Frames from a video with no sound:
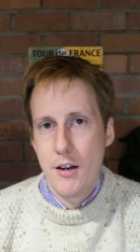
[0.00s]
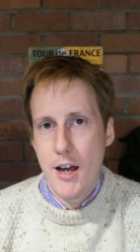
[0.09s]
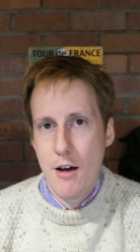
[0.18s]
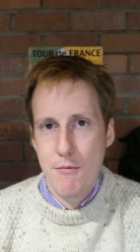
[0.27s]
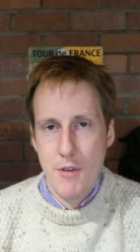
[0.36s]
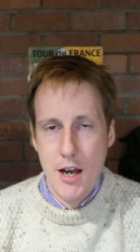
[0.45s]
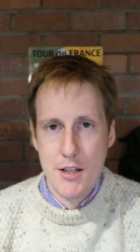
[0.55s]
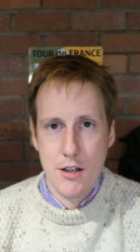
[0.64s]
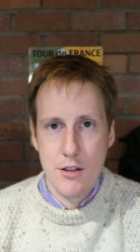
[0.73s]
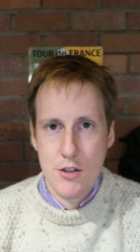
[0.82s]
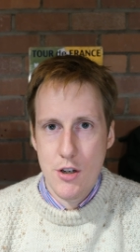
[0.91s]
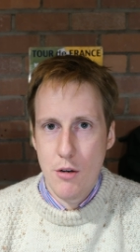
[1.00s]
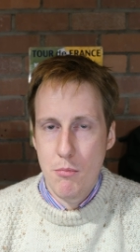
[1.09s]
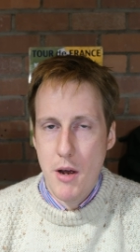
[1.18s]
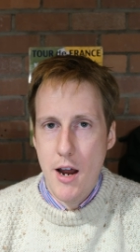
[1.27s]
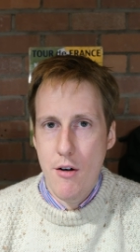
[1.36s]
Now, as a
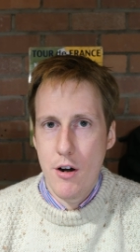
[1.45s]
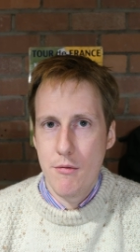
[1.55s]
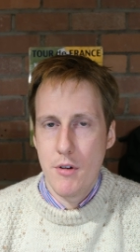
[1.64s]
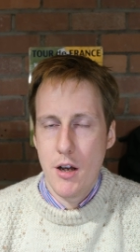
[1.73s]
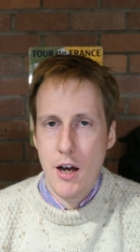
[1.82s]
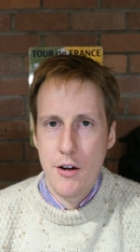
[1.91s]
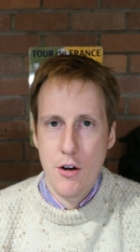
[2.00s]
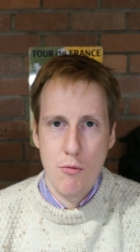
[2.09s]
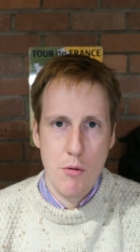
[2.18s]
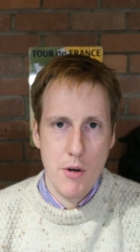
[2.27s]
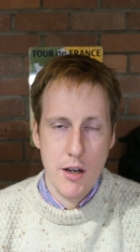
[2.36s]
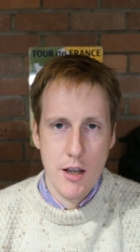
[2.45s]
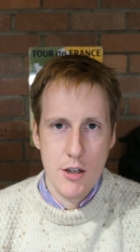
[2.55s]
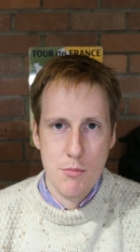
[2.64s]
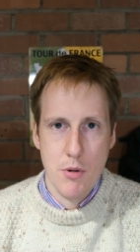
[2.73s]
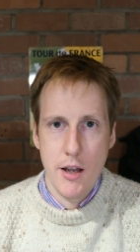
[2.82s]
concerned parent, I don't want my
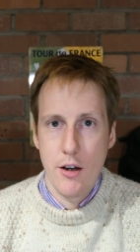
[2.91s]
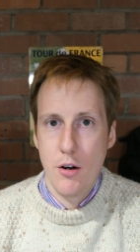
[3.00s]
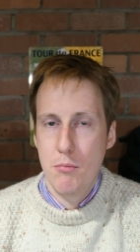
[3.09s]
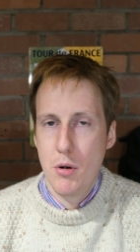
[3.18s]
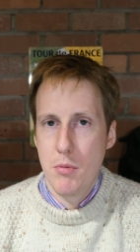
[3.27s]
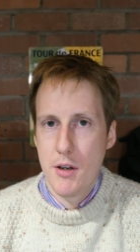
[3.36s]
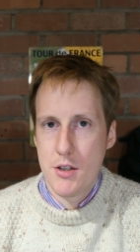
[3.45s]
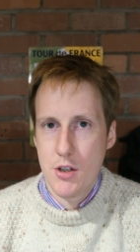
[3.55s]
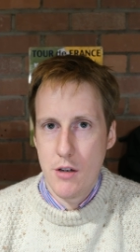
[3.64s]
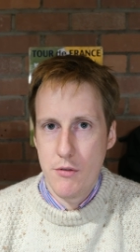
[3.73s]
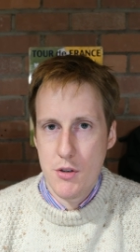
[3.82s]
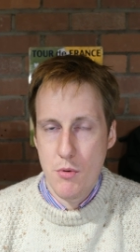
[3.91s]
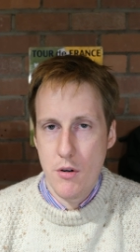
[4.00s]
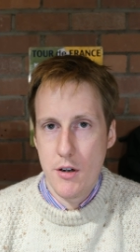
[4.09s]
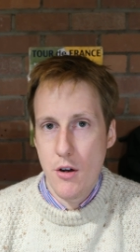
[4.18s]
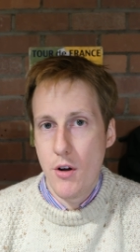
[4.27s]
kids playing on public servers
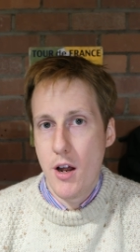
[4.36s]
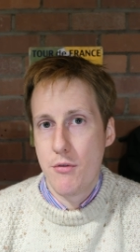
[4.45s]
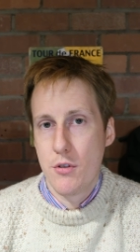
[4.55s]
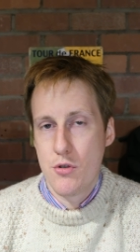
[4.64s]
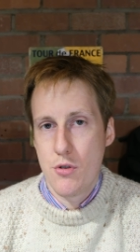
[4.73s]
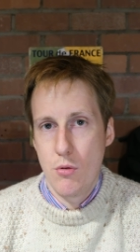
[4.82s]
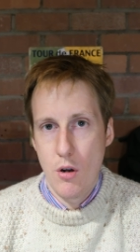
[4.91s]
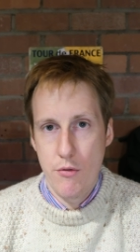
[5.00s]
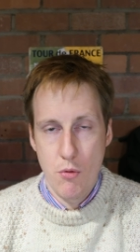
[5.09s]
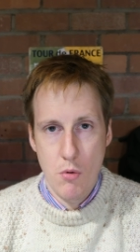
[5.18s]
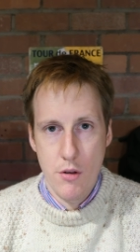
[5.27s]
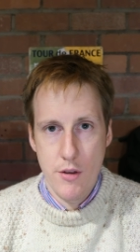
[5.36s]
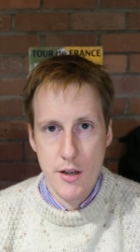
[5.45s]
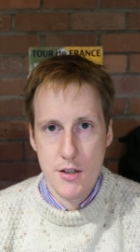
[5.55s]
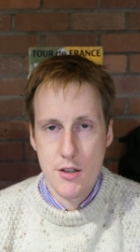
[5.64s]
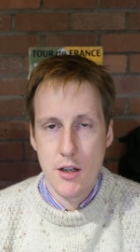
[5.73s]
where I don't have control over what
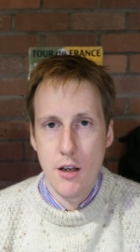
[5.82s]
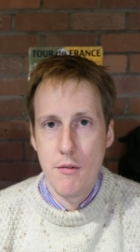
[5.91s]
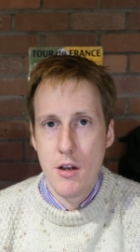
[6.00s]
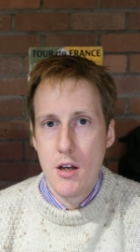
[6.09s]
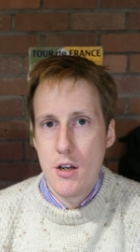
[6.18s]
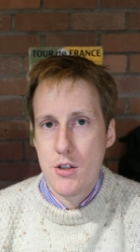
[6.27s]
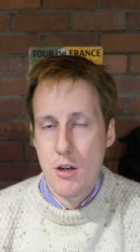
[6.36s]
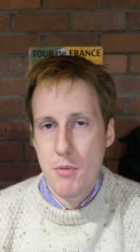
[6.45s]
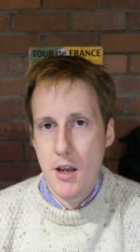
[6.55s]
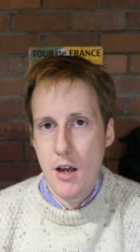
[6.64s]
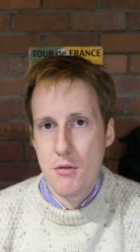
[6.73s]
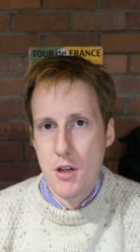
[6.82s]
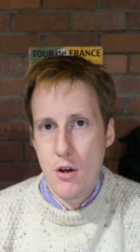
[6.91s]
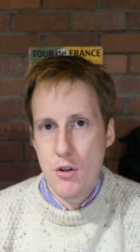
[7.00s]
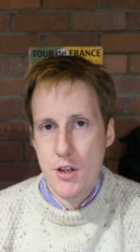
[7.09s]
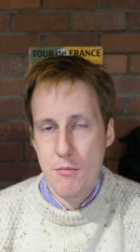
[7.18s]
they see. So being able
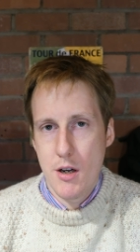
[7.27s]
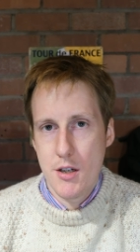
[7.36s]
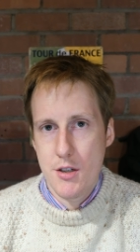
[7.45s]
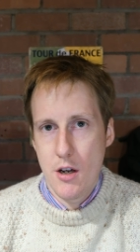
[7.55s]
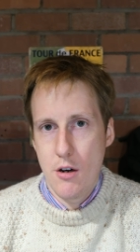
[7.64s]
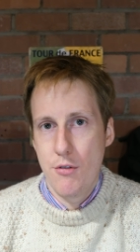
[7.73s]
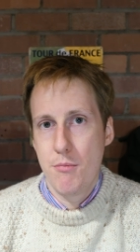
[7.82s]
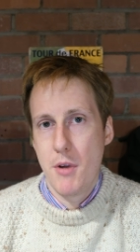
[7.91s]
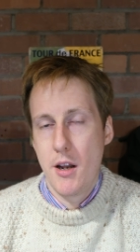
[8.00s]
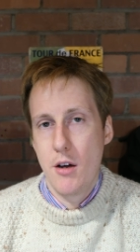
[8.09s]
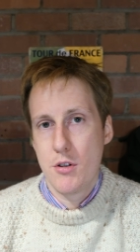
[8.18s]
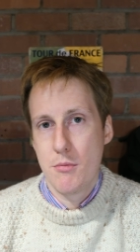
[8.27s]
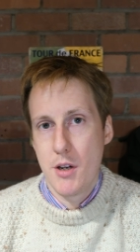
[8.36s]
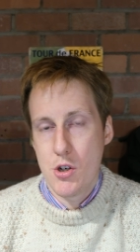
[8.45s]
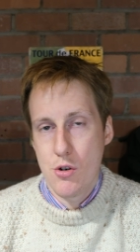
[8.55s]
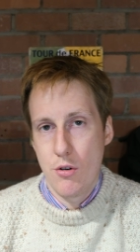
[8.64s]
to host it myself, being able to
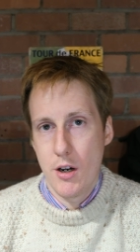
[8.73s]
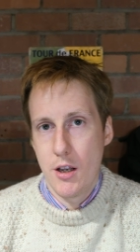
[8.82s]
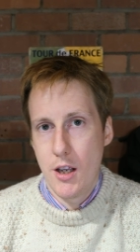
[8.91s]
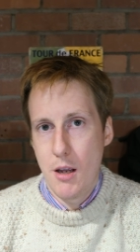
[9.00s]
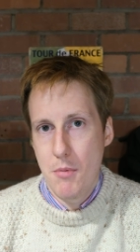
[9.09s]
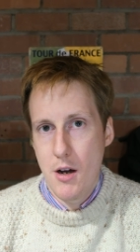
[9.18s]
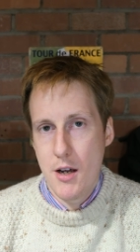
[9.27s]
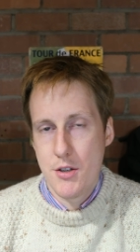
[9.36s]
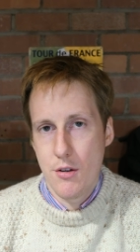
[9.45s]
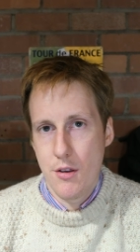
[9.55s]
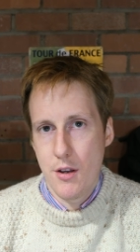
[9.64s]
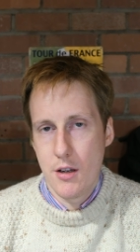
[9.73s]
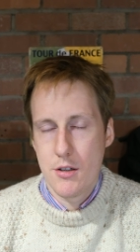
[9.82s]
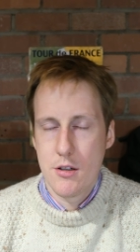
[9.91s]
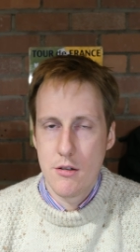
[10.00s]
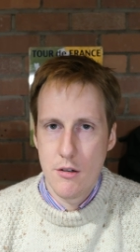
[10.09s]
make sure I can keep eyes on
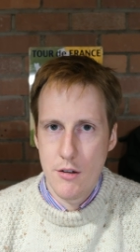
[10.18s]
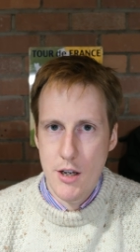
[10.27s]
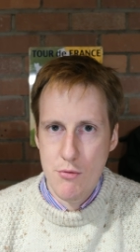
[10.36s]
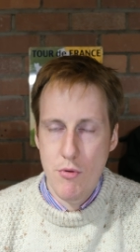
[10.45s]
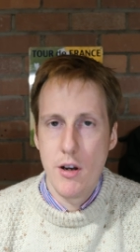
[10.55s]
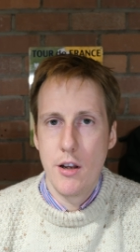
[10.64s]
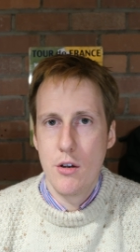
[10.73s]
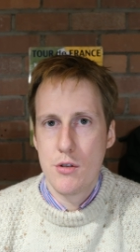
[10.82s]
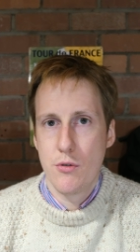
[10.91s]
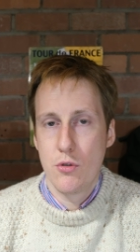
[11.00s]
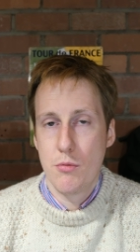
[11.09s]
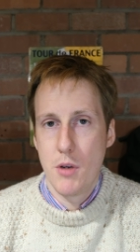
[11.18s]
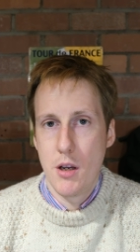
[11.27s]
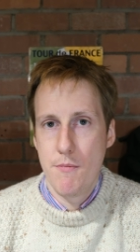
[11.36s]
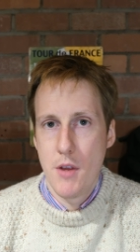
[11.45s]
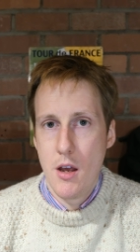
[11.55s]
things, that's really useful to
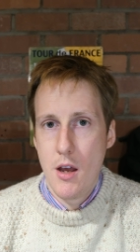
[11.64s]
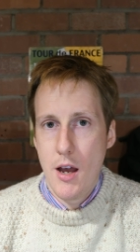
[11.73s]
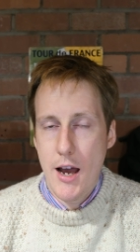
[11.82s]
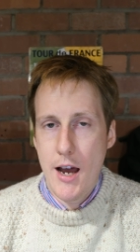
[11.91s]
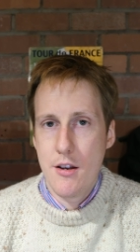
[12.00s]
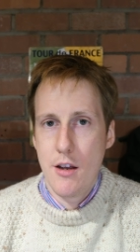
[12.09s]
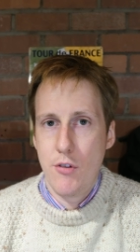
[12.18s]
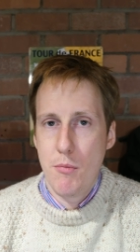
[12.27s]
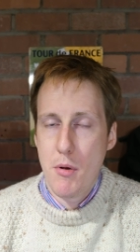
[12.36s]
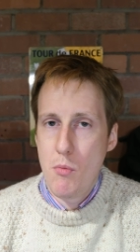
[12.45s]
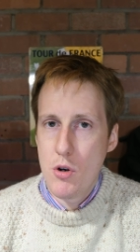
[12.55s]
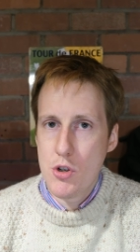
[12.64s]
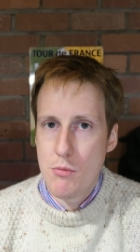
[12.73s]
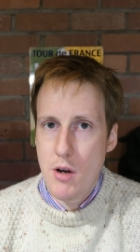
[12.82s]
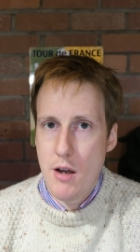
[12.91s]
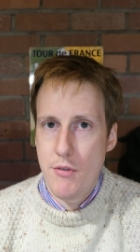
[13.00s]
me. And if you've been
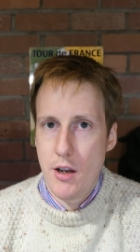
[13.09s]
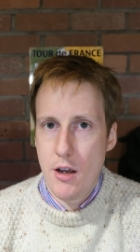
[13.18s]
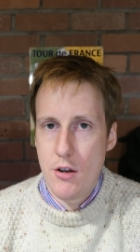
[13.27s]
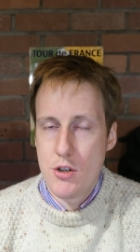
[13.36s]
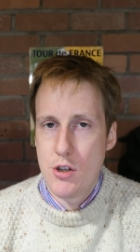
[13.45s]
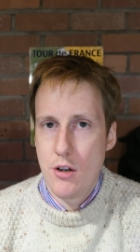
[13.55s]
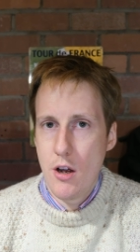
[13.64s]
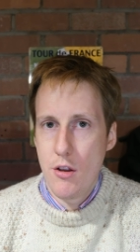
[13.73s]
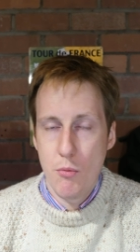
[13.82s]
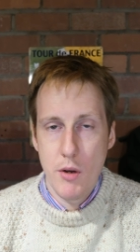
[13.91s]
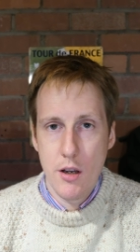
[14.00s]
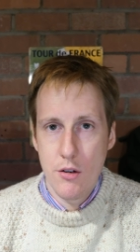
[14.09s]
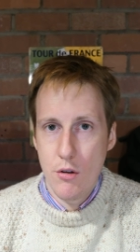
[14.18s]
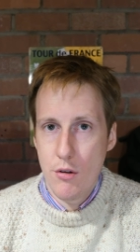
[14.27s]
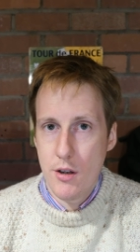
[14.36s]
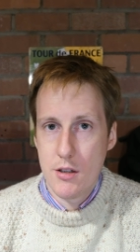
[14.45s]
watching my videos, you know that we can
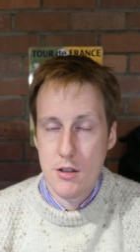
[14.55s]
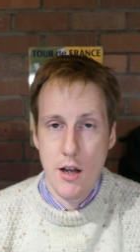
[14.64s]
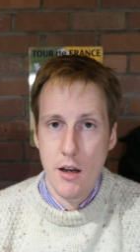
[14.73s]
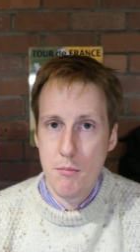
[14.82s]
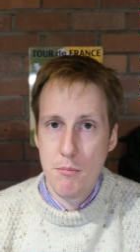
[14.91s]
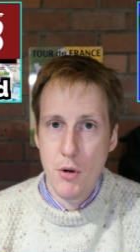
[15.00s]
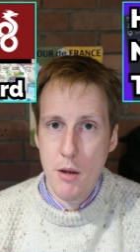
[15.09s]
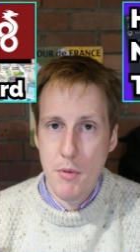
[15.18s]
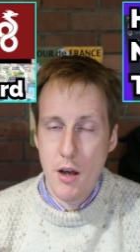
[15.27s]
do things like put it